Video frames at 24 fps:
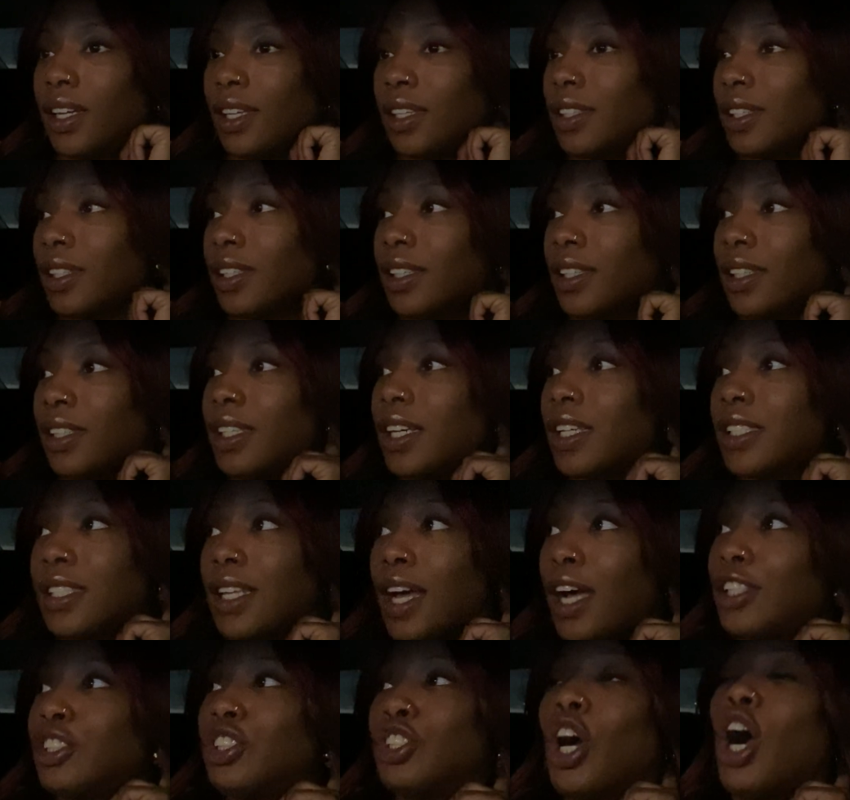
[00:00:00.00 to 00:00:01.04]
Because
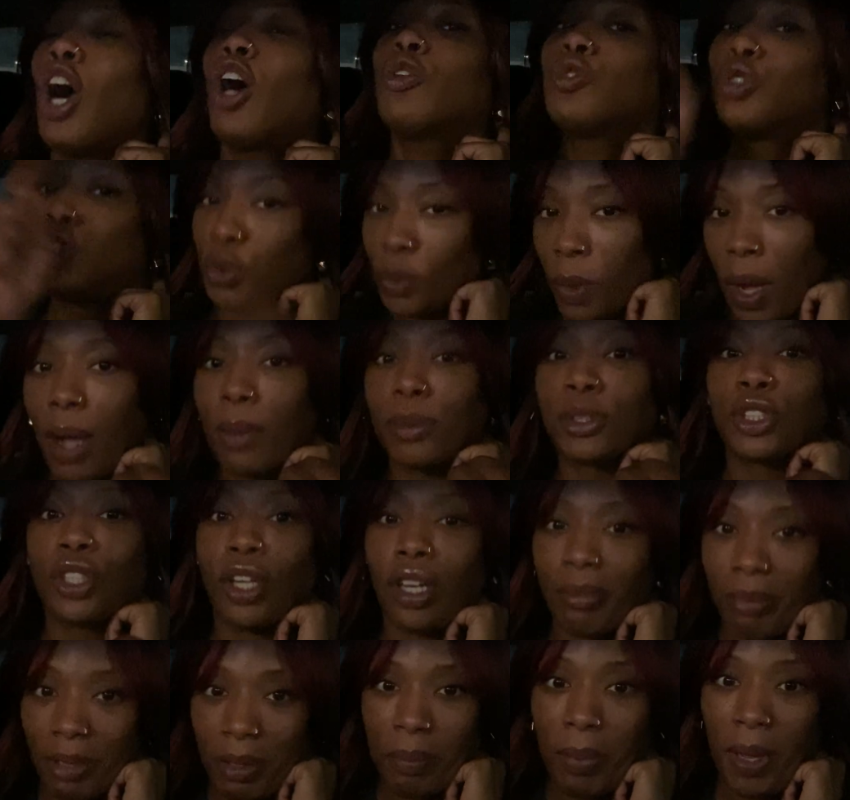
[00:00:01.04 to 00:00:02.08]
I told you I was going
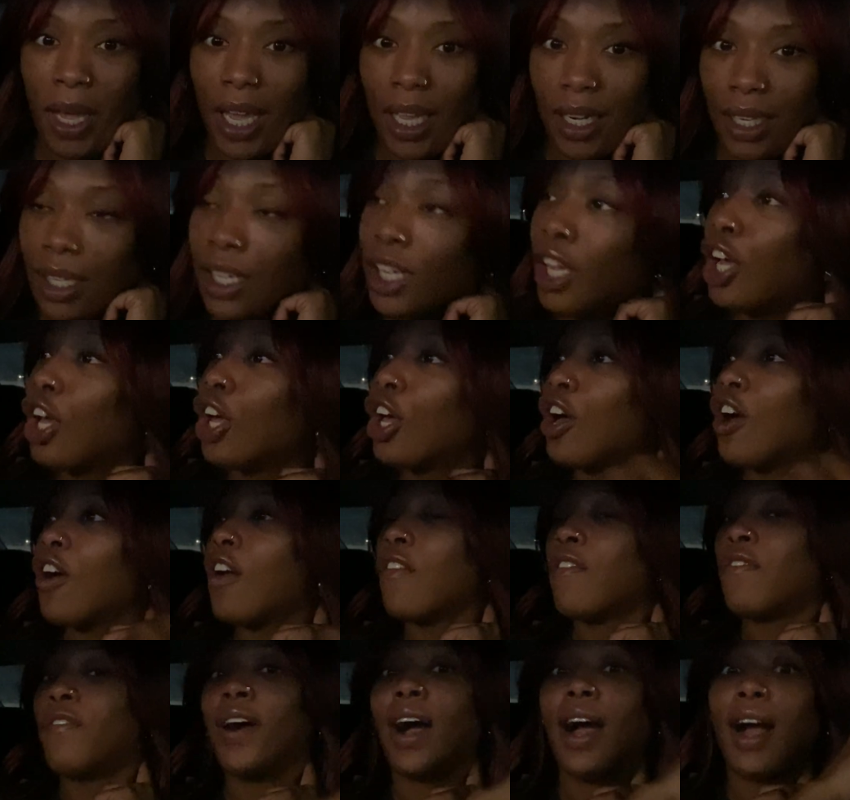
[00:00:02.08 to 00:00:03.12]
to be petty
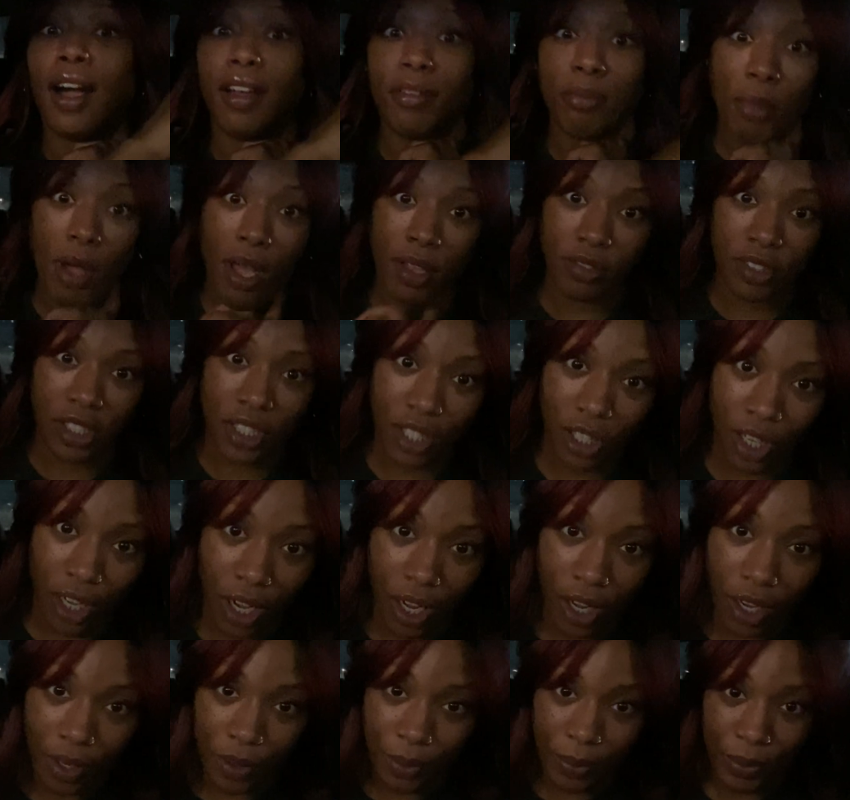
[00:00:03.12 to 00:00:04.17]
5 months
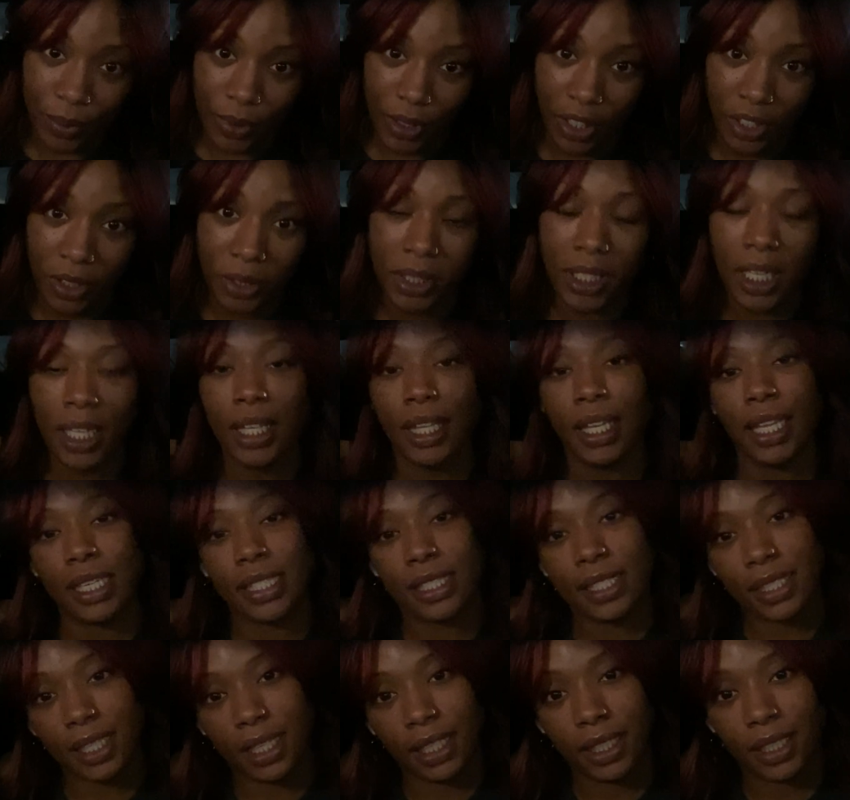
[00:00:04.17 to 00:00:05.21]
ago. And you didn't
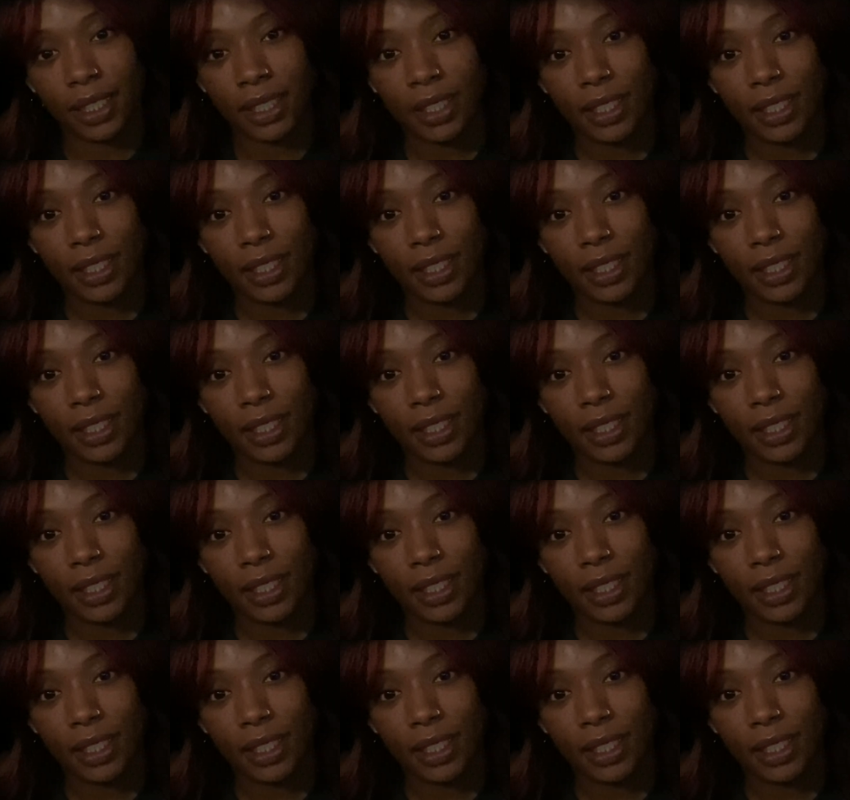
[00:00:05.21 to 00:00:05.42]
listen.